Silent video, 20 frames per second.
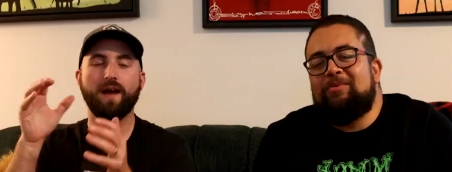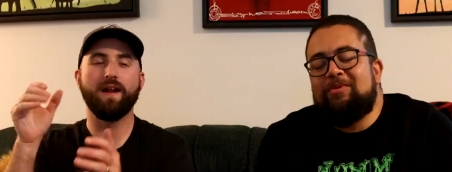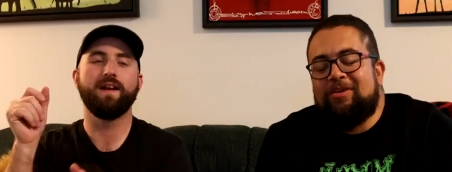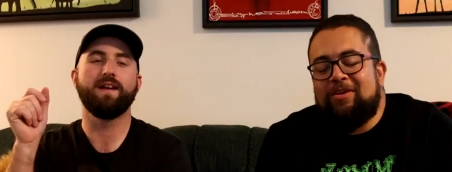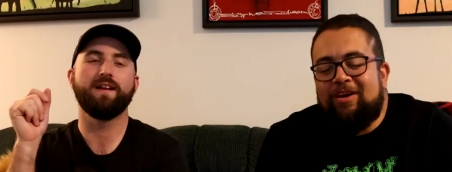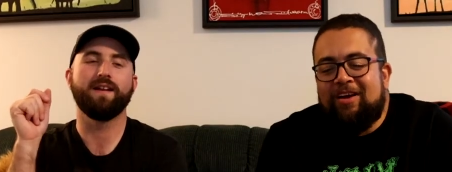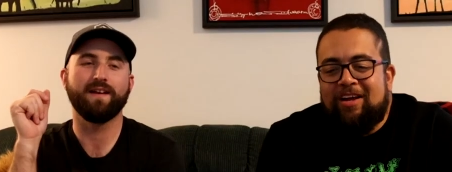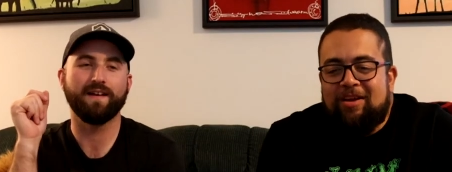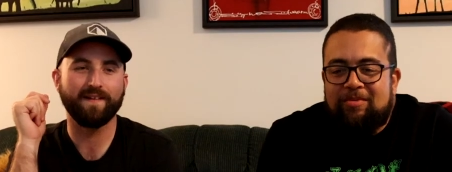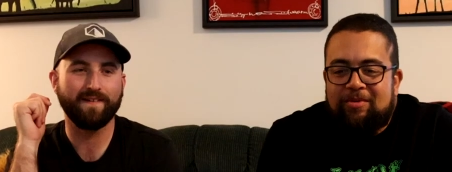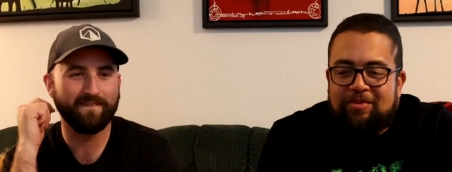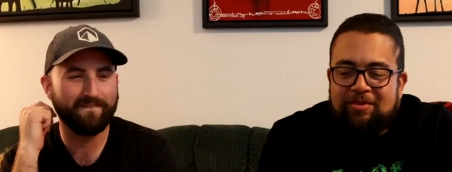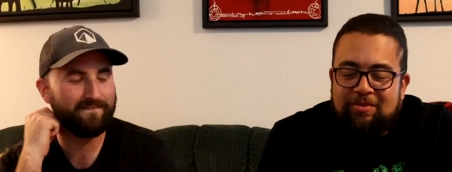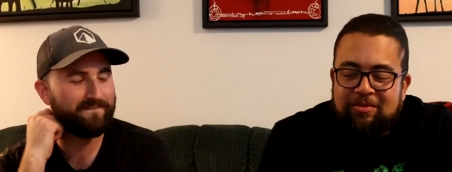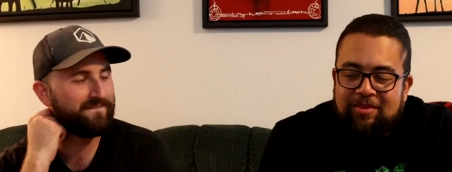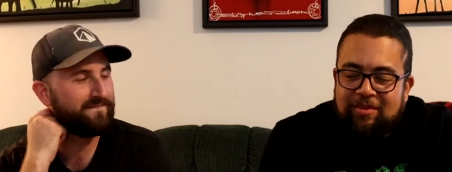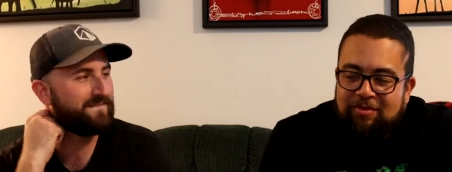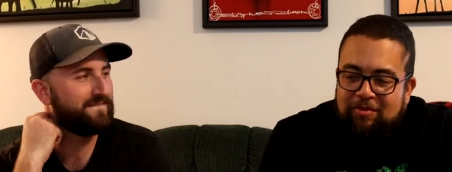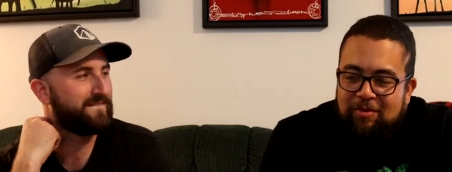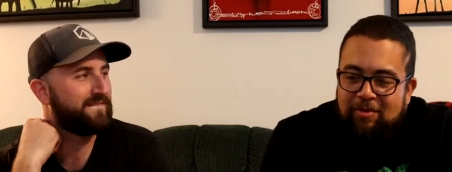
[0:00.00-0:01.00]
Speaker 1: we're talking about
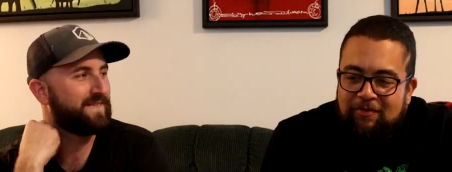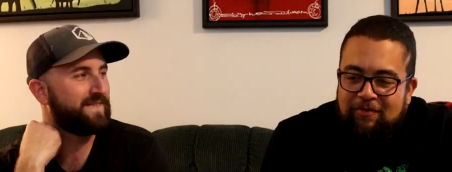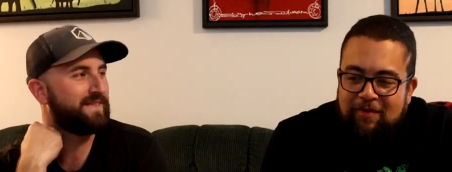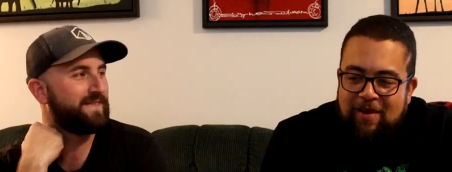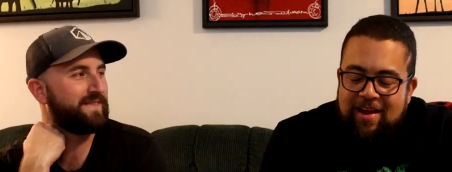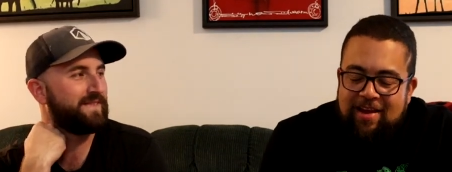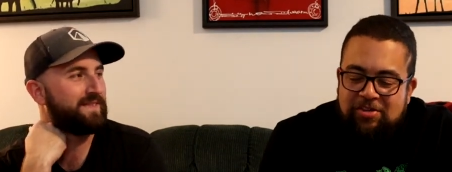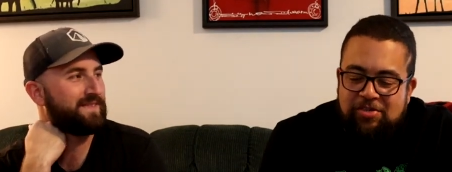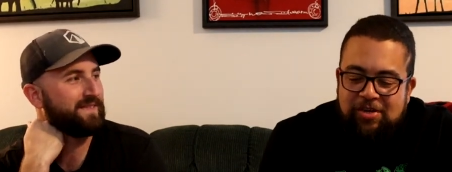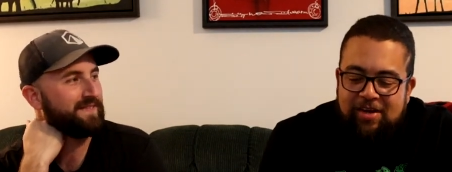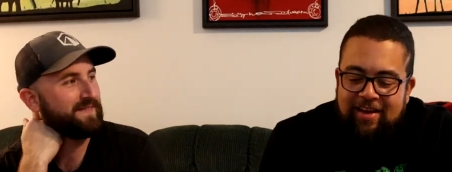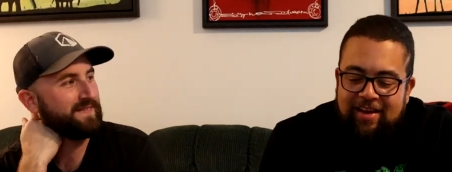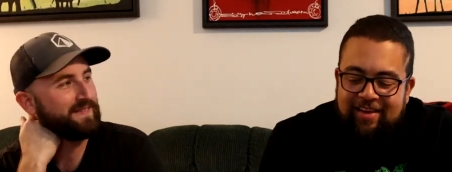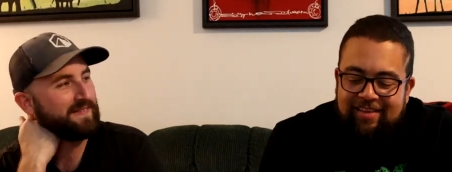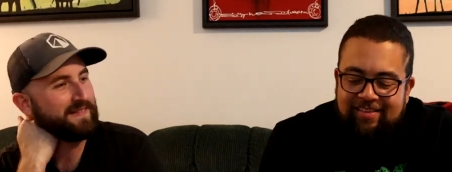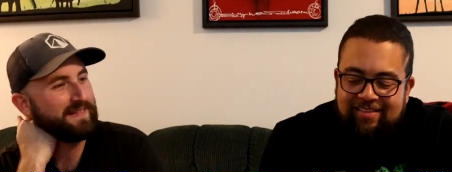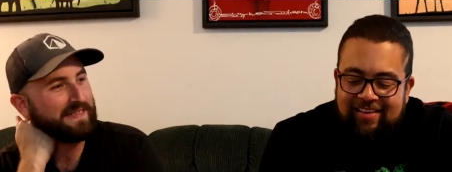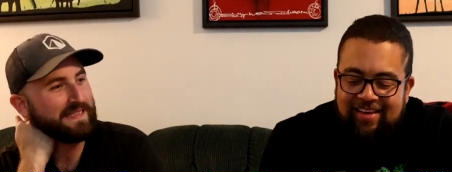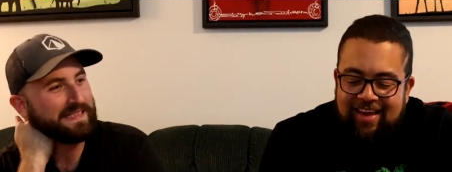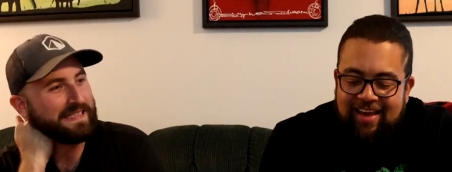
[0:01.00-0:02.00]
doing this whole
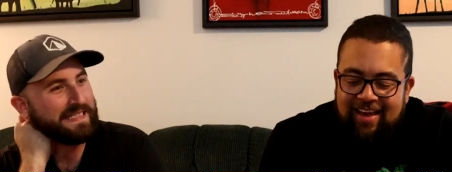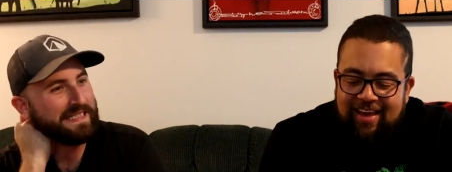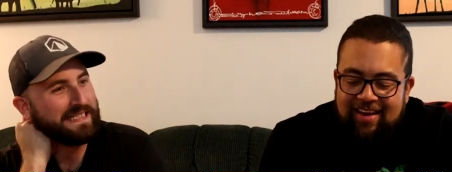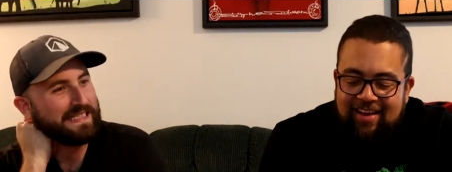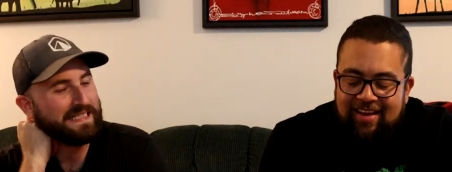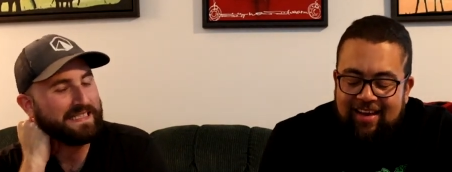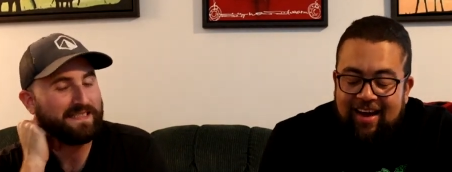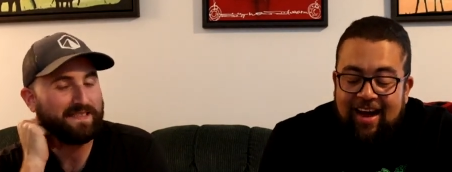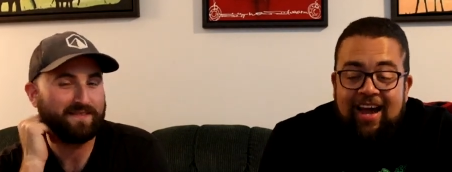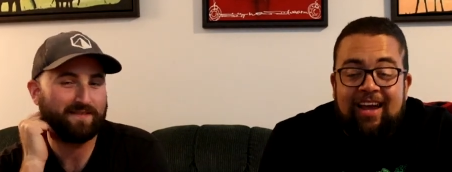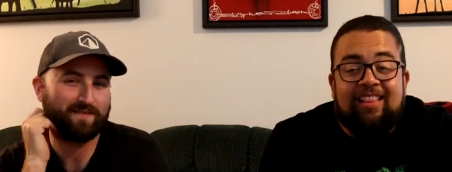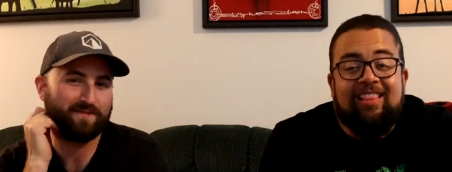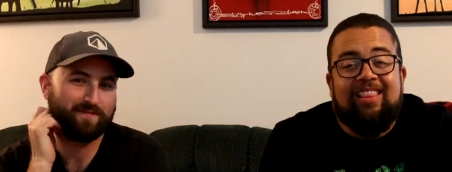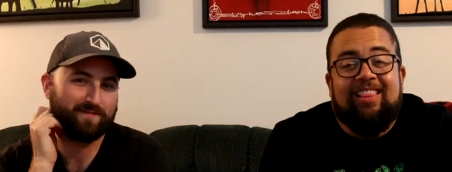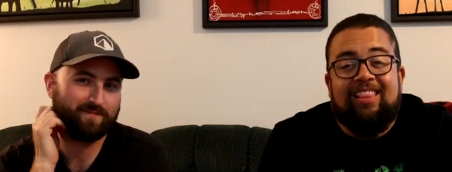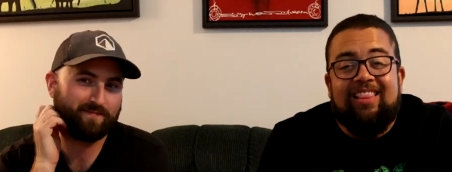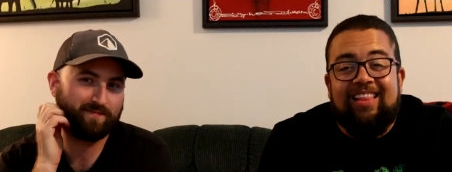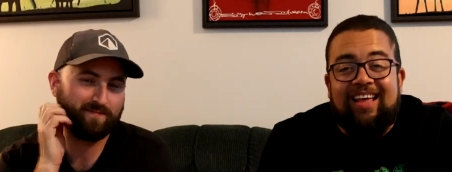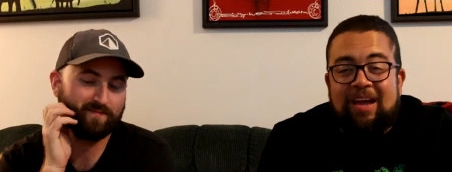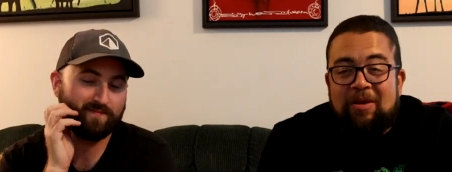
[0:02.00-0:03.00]
franchise, and uh,
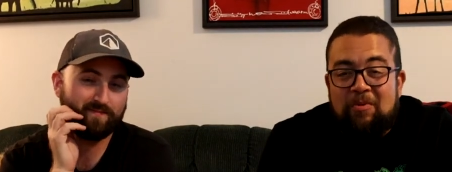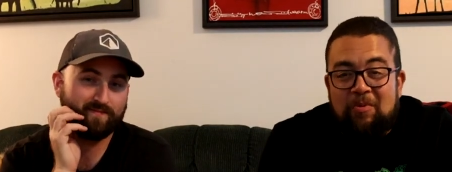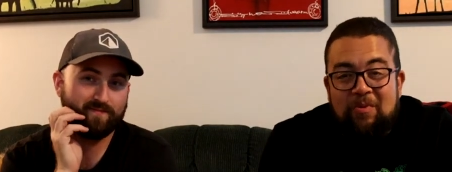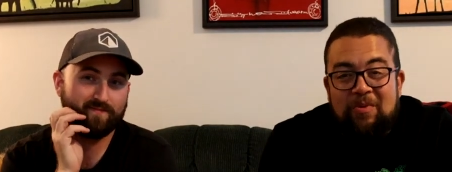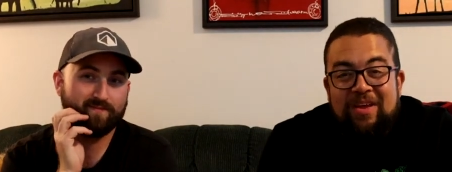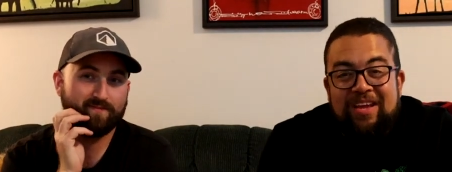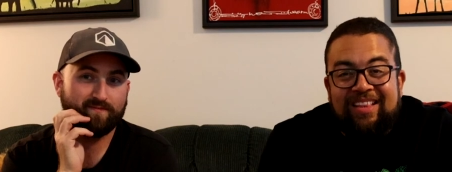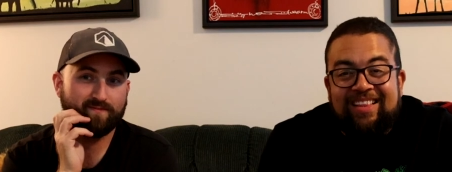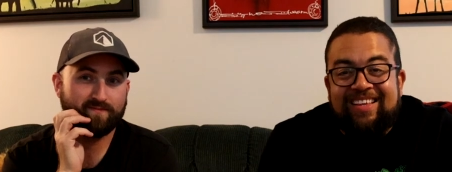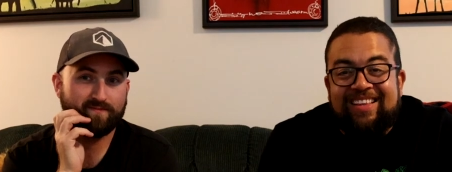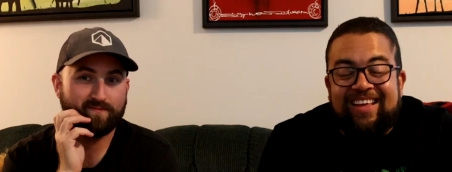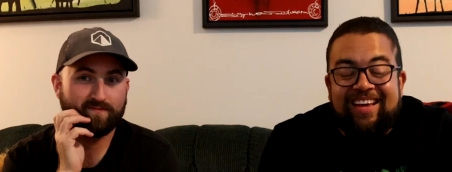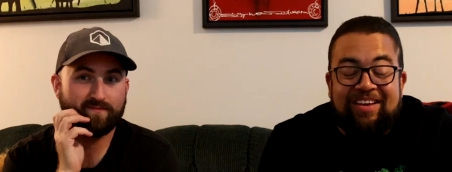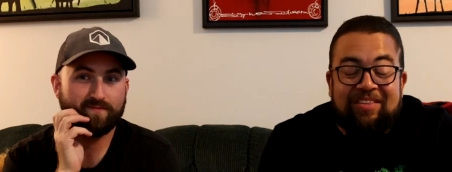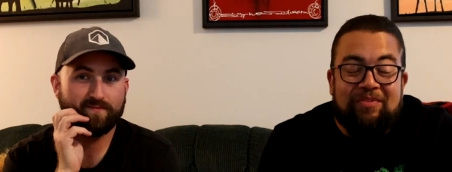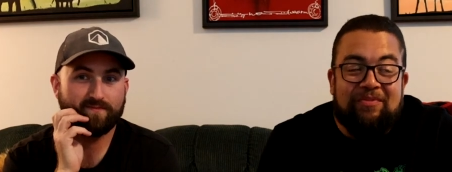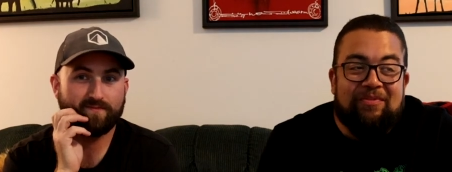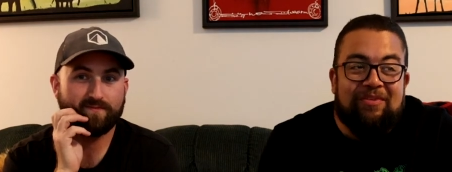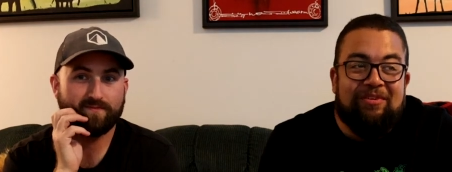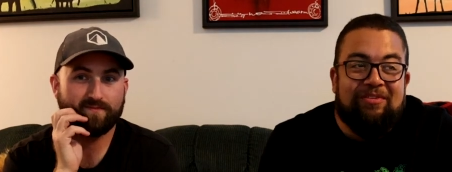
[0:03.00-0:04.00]
I I really
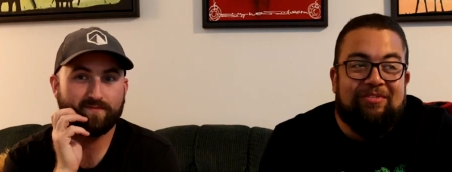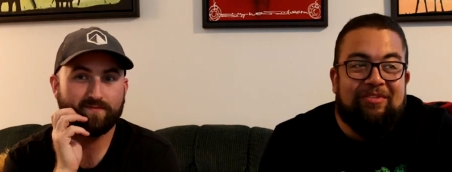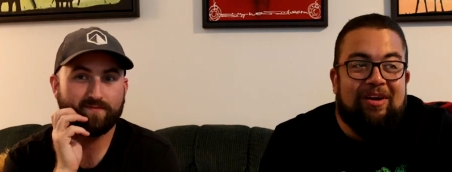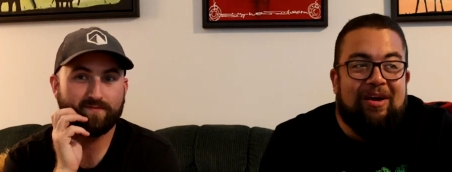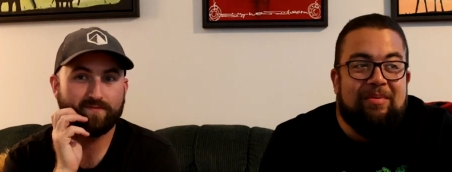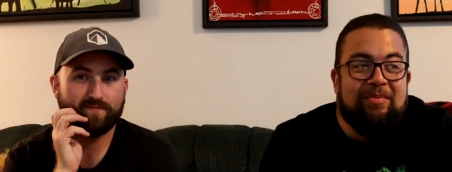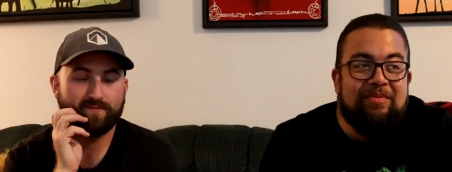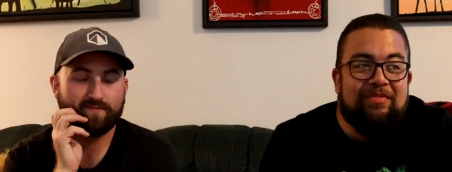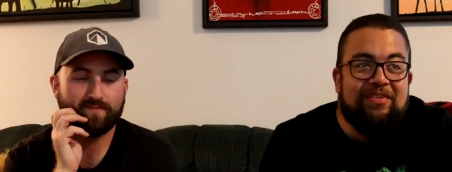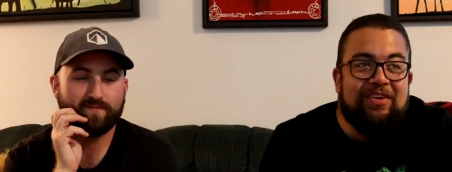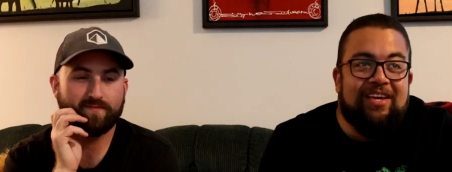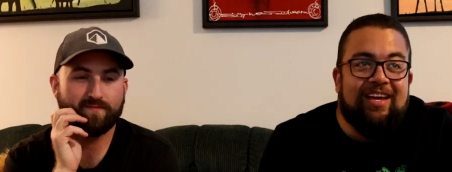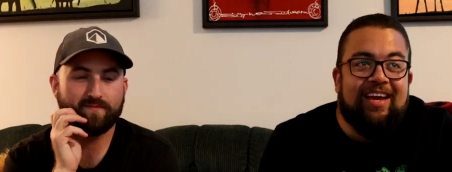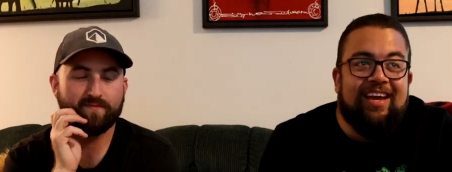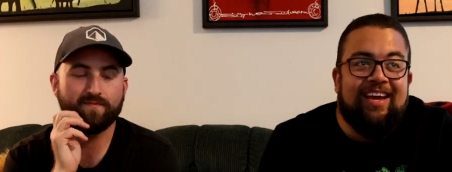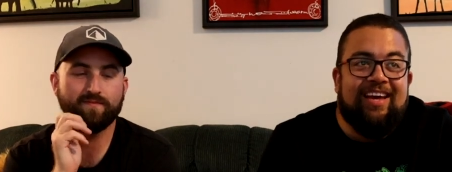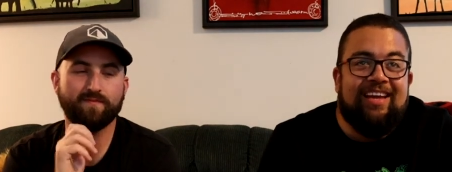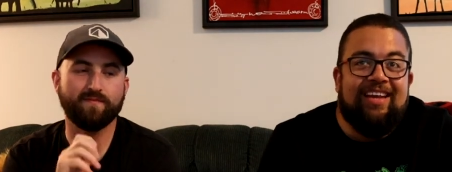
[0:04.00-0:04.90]
like the first Saw movie, mm-hmm.